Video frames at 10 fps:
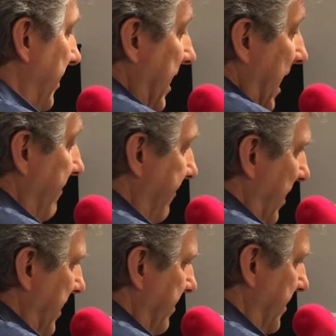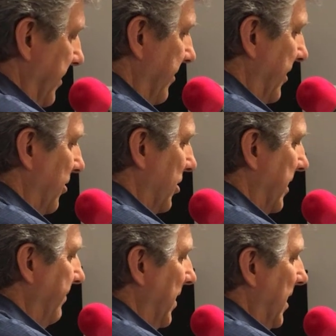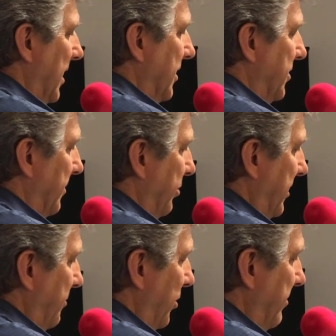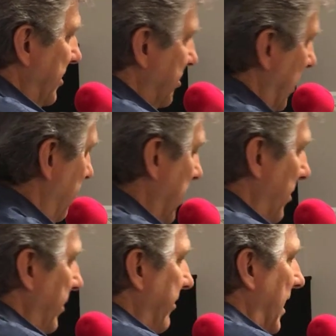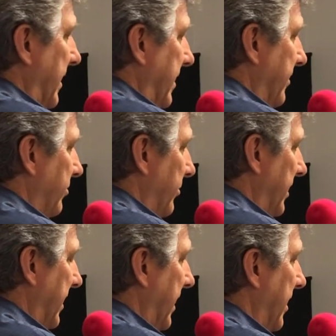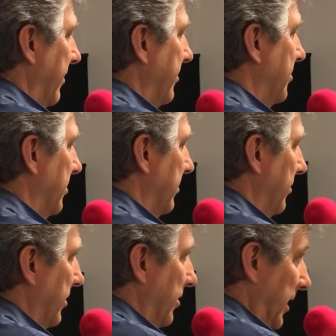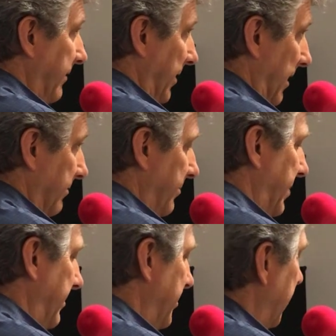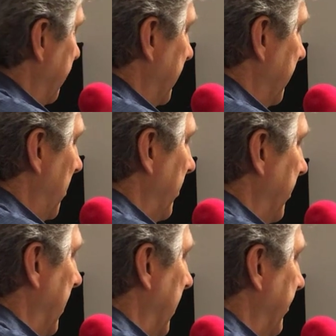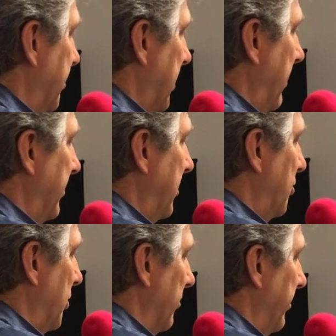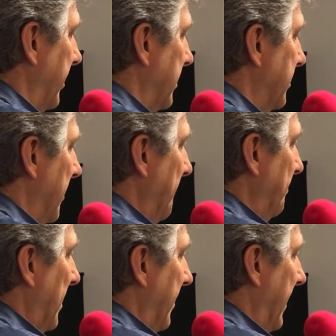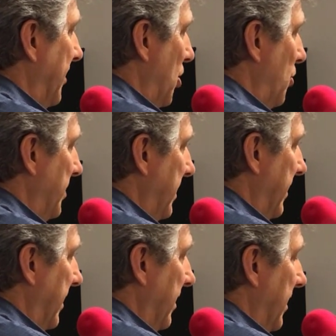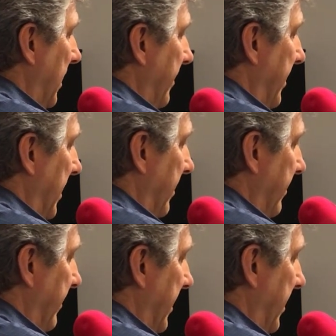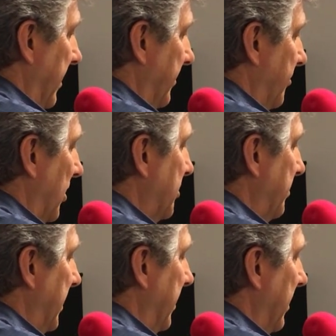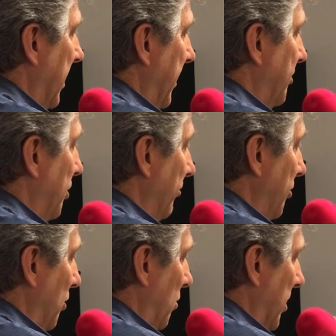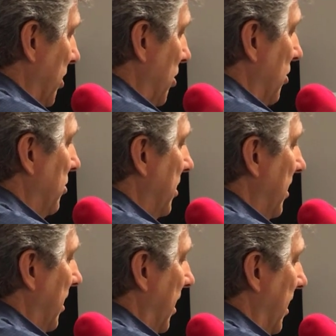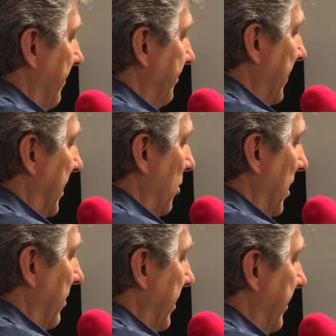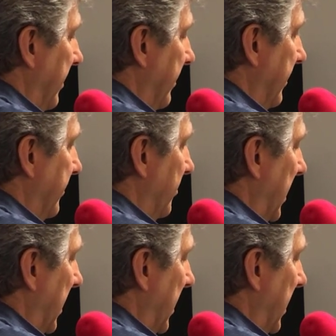They can't find the mother. They're looking. So the police pretty much say, okay, we've got this. We can take care of this. You can leave now. The babysitter says, no, I'm going to stay with these children because they know me. They trust me. And children don't want to go anywhere. And they said,